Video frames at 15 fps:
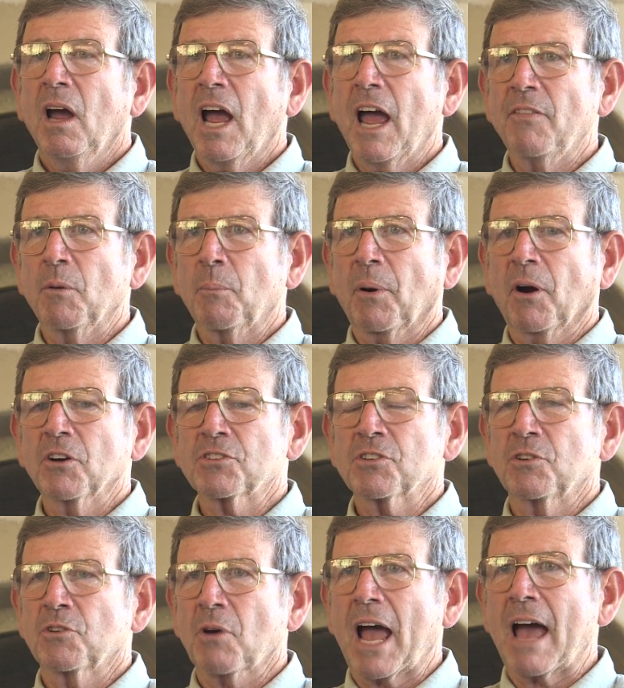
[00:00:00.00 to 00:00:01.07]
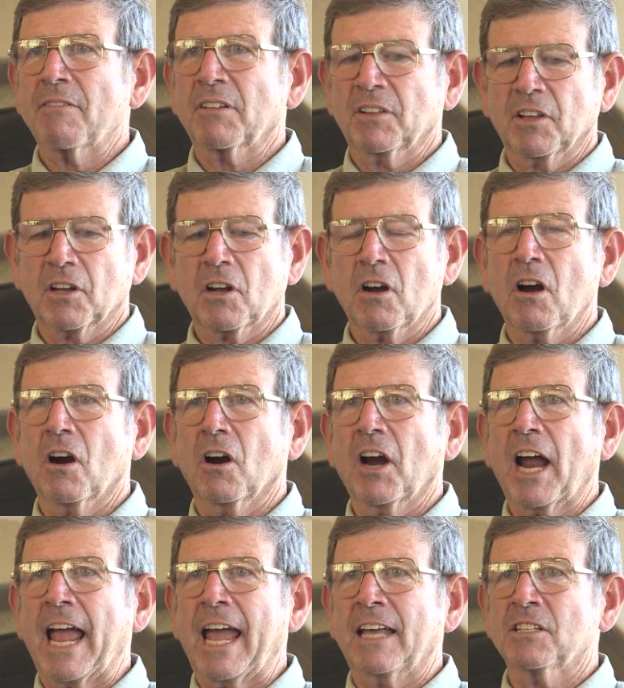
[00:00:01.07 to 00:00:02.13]
And the person driving the car
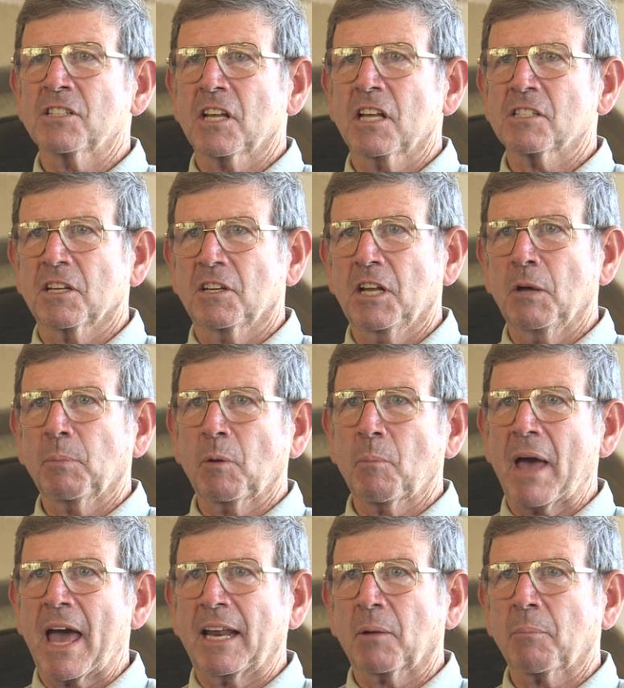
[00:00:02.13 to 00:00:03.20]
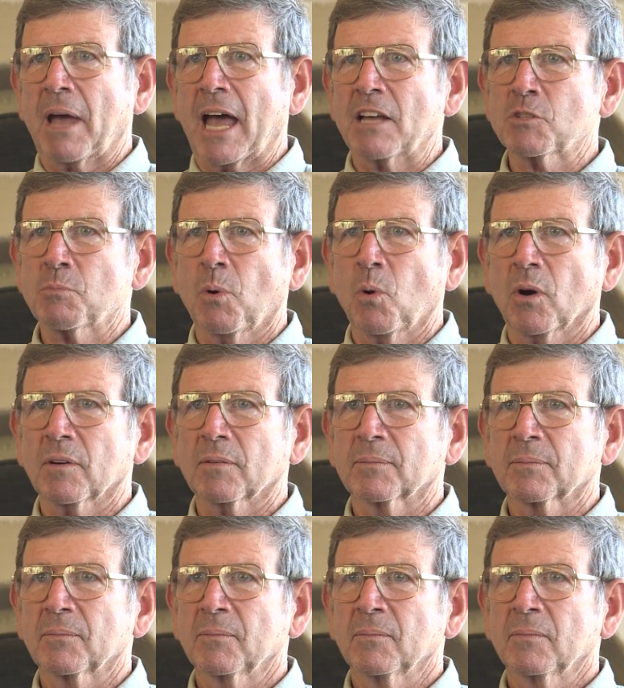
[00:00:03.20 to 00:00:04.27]
hands us a diplomatic passport,
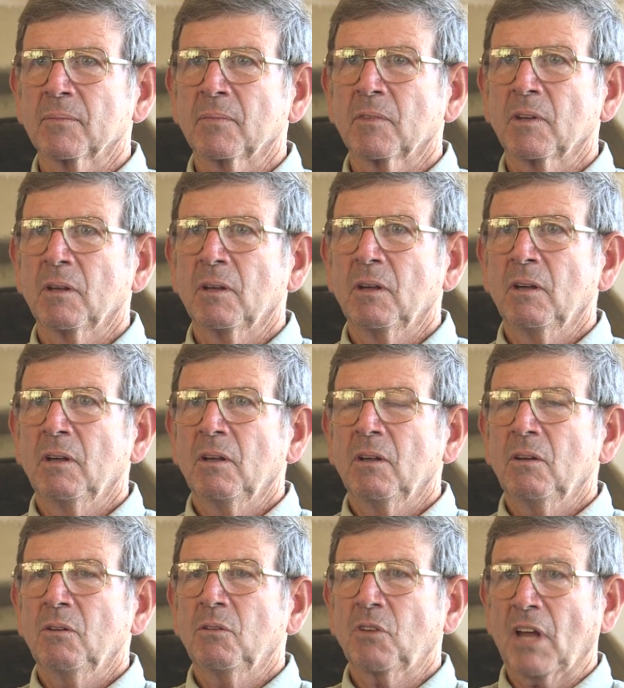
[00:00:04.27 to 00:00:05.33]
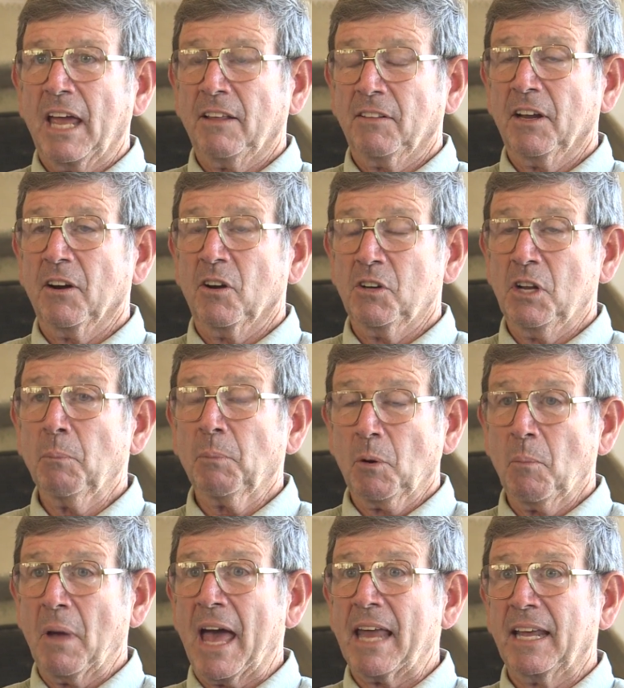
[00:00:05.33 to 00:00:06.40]
saying they're a
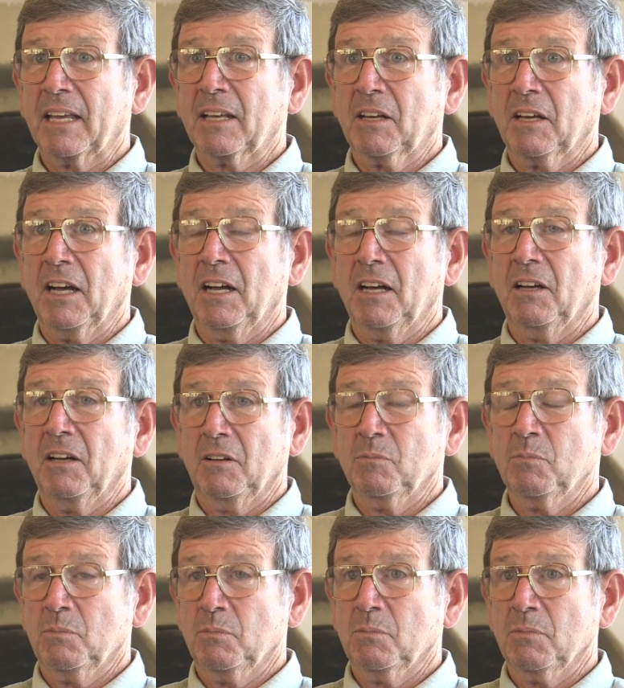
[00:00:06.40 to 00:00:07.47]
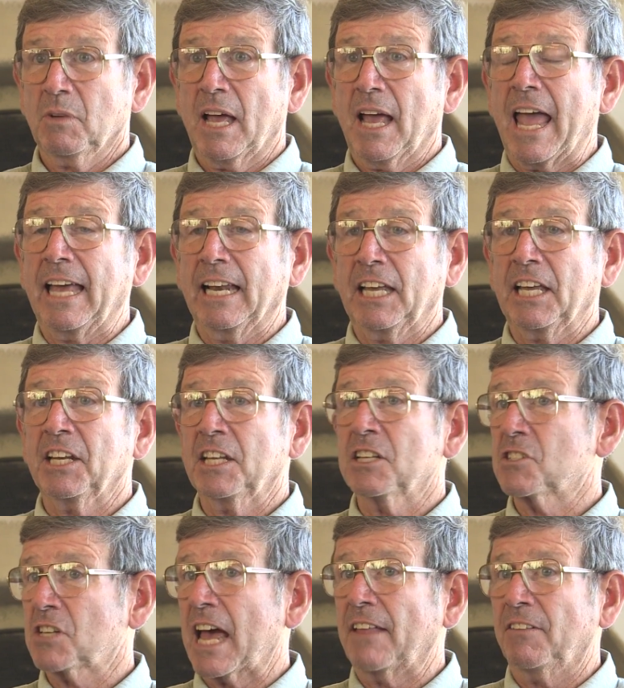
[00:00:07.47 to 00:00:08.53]
diplomatic alien
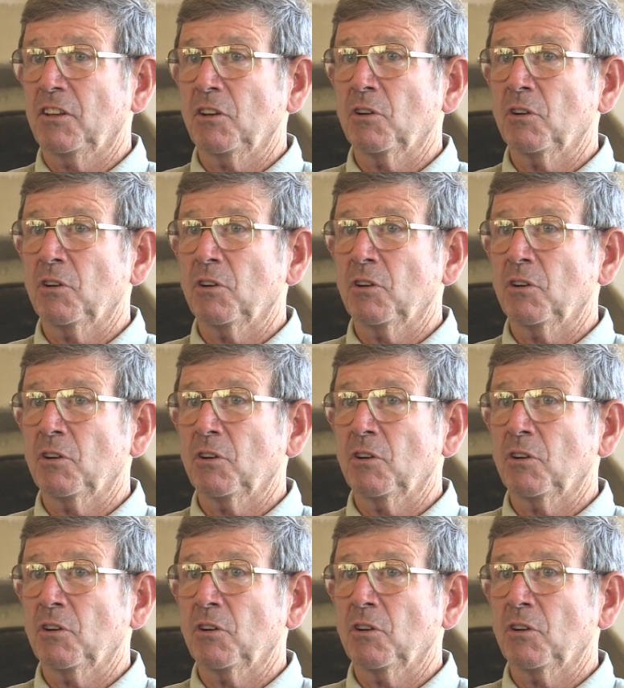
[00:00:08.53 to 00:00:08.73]
inside the